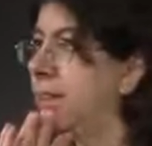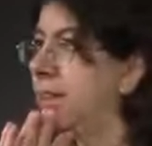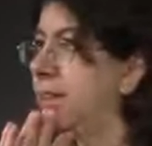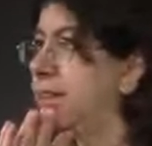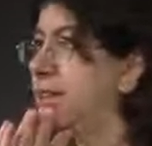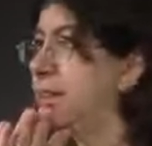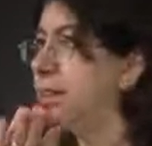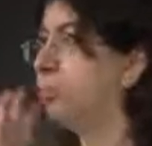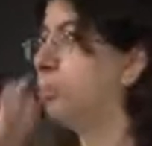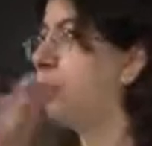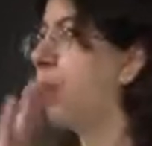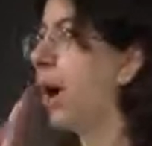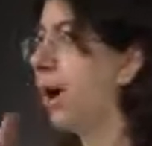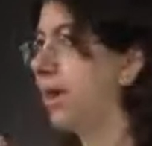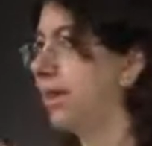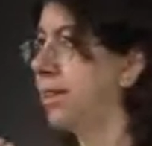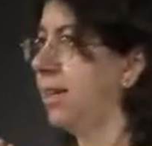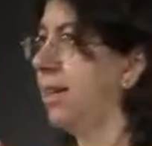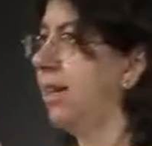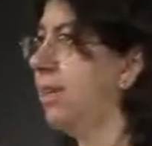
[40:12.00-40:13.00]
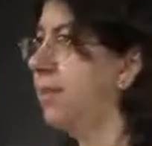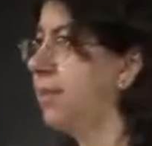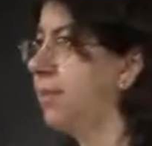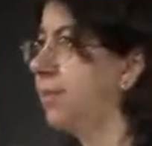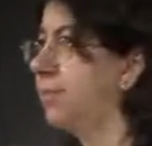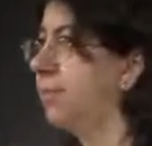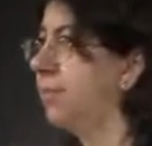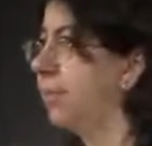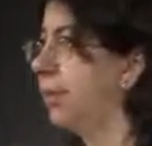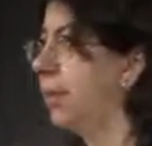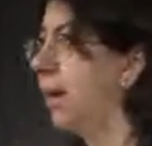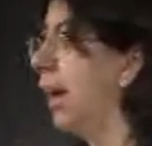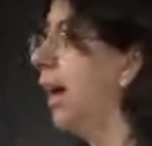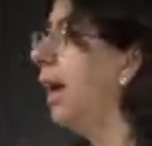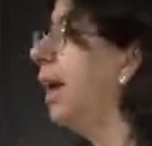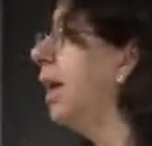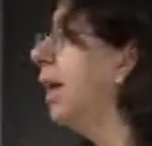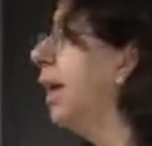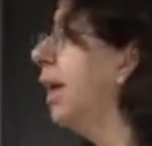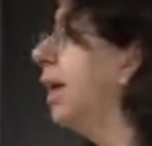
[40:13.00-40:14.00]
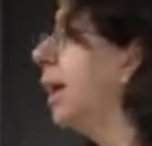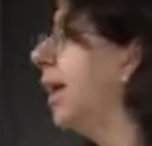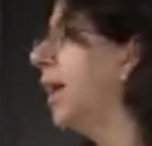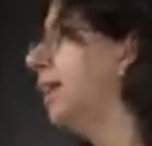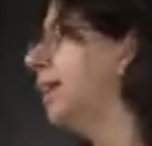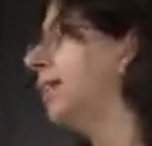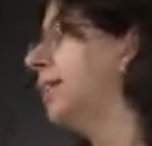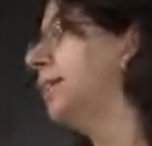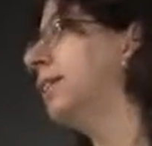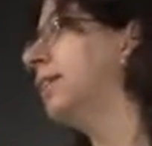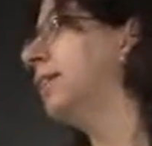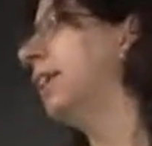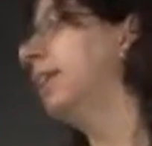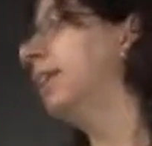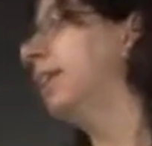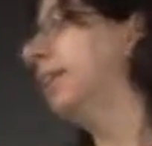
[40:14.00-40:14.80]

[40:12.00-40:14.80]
this process, okay? And this is going to